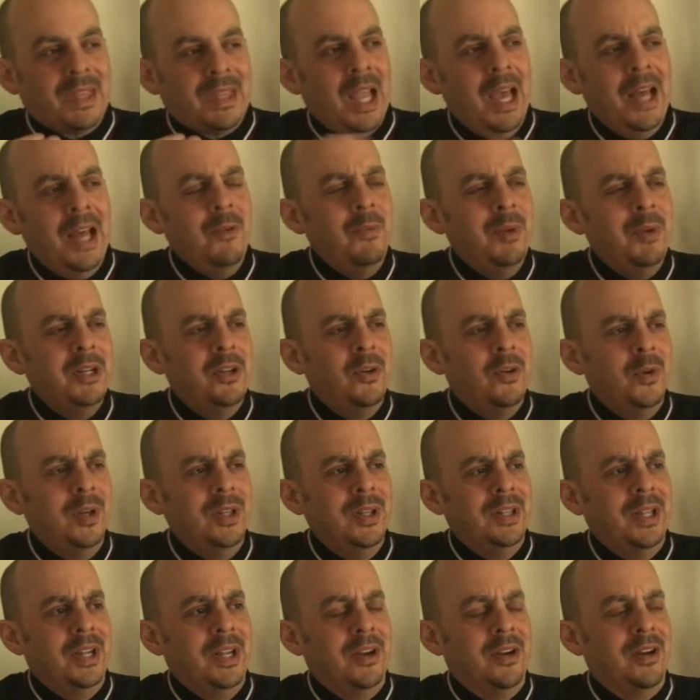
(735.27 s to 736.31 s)
I don't want to go
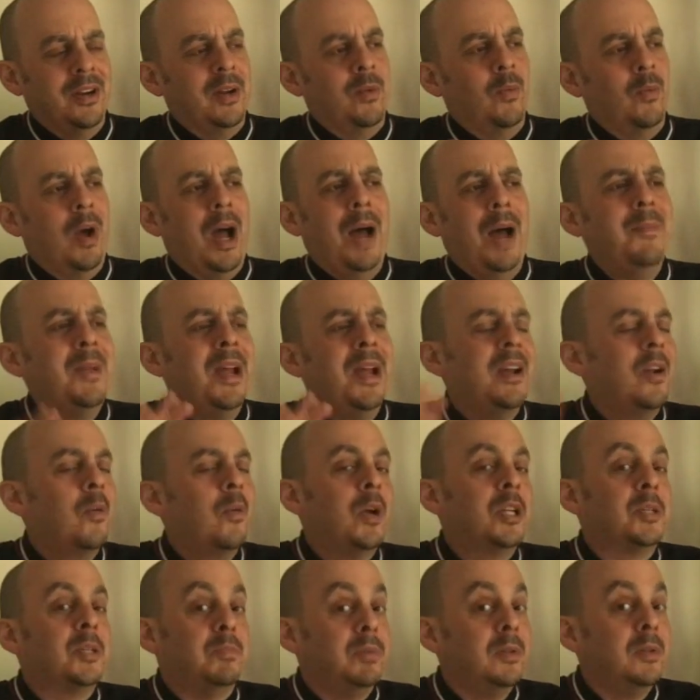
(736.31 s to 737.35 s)
in there and I'm not going to
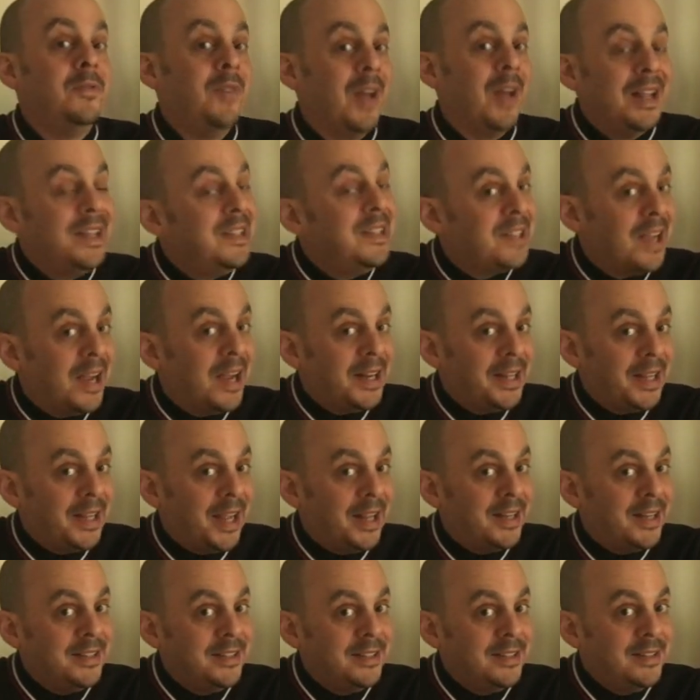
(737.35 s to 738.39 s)
watch Blue Valentine
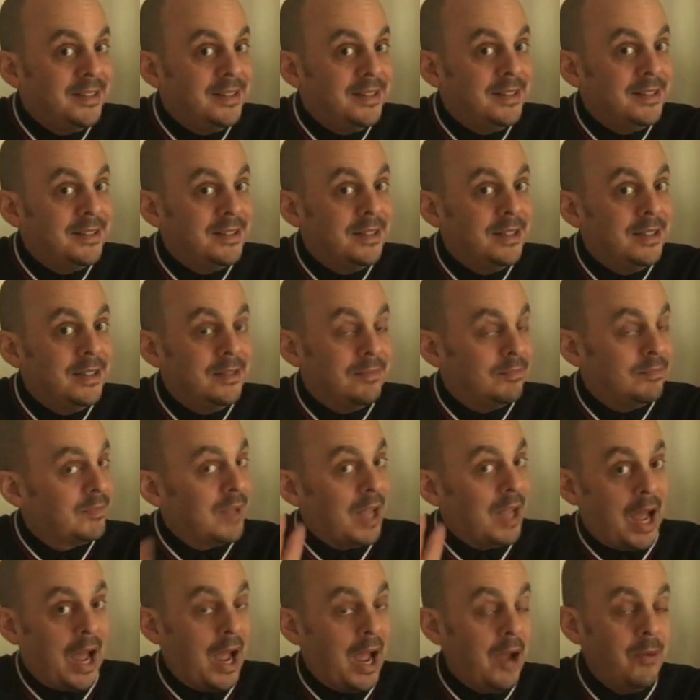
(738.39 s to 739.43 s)
again.
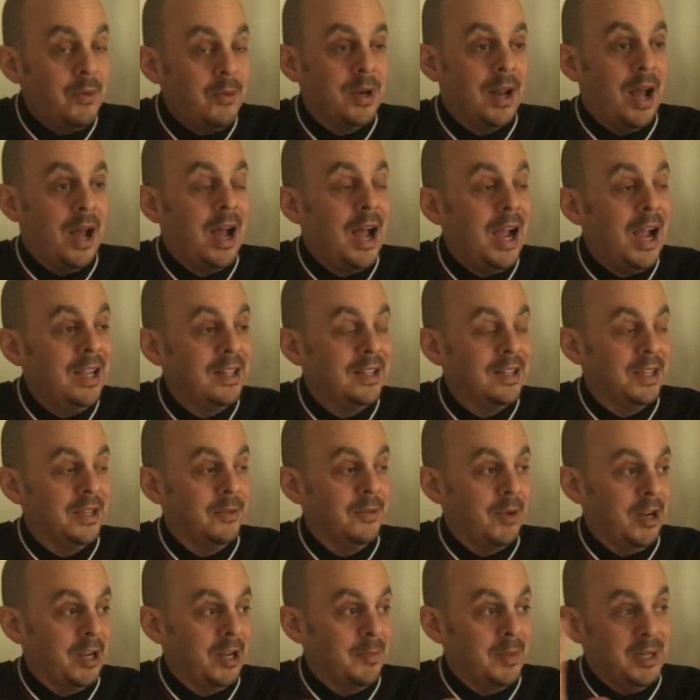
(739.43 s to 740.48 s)
I would highly
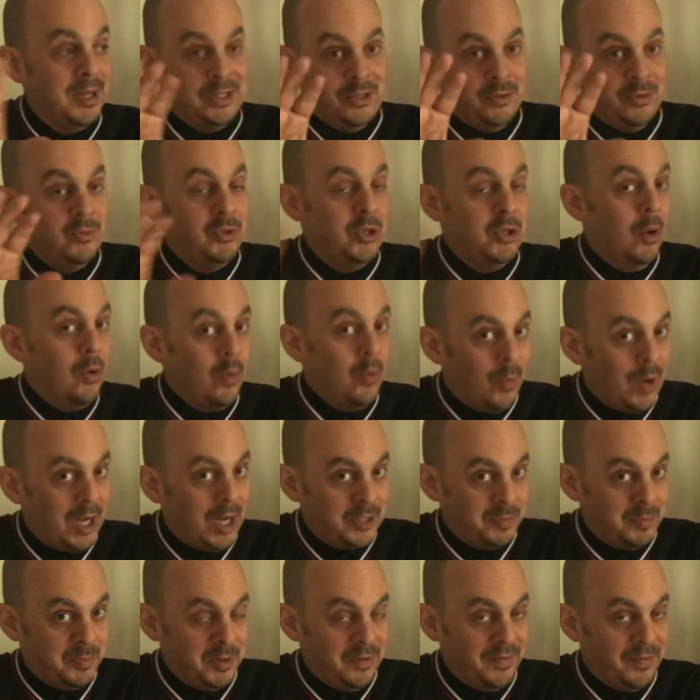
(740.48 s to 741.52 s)
recommend you don't
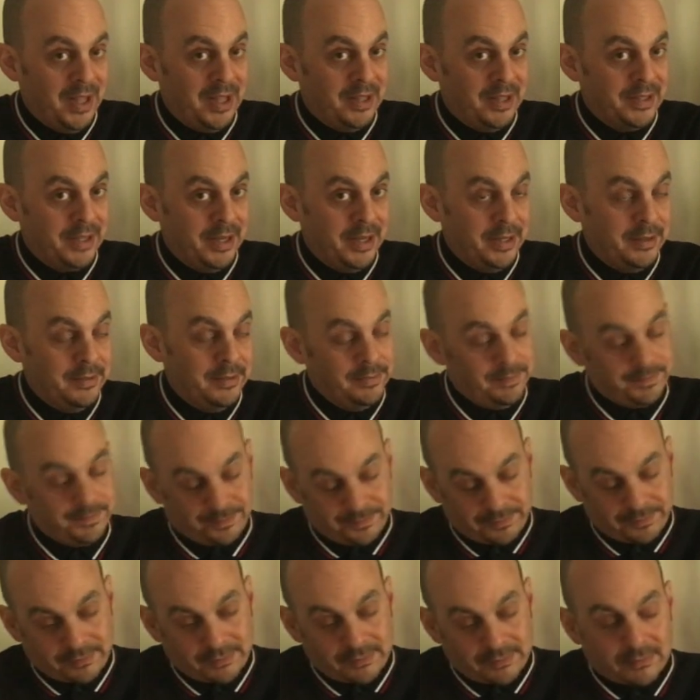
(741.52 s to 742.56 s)
watch Blue Valentine.
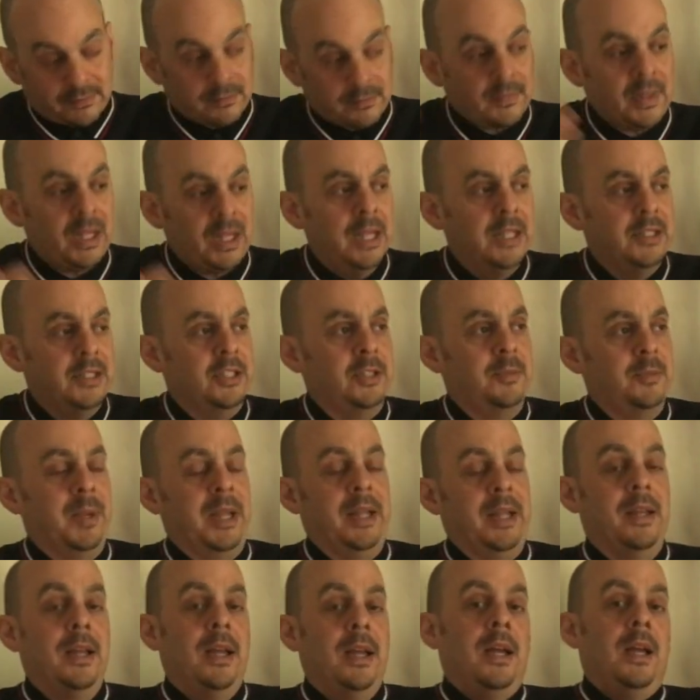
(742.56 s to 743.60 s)
That's just
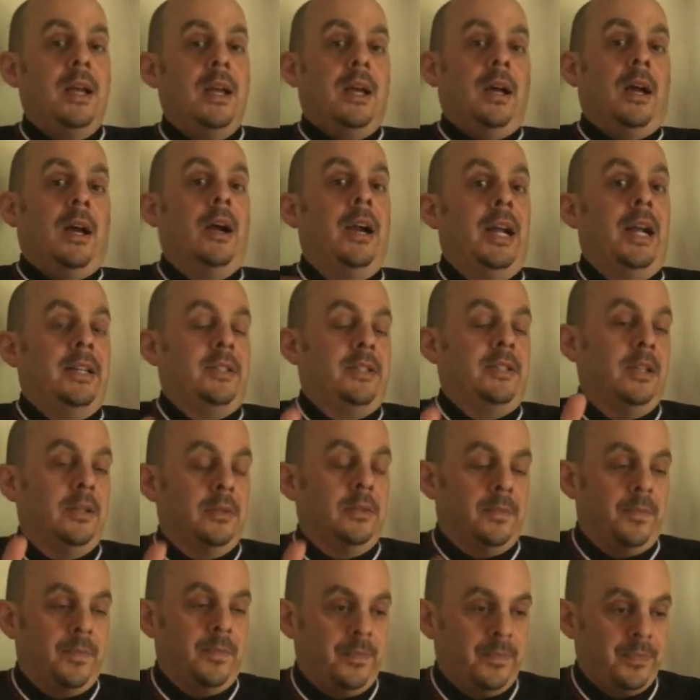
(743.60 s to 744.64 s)
me. All right,
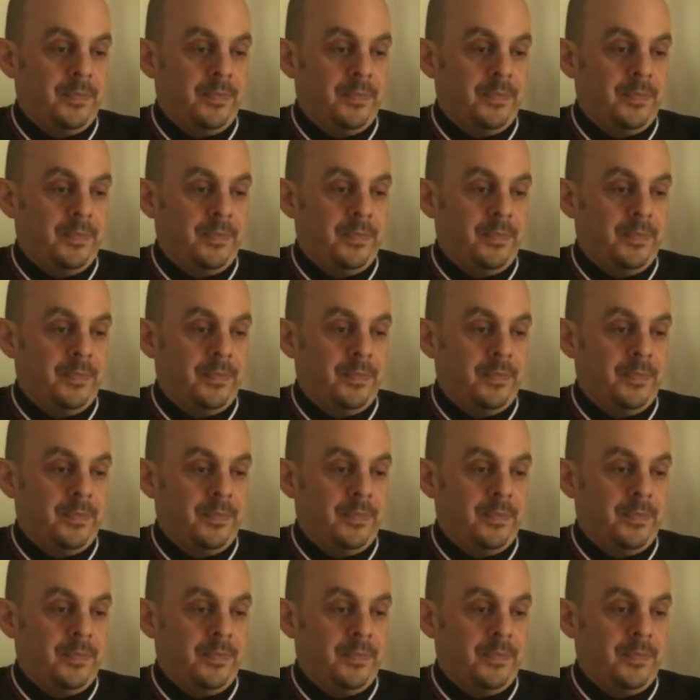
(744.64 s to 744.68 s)
so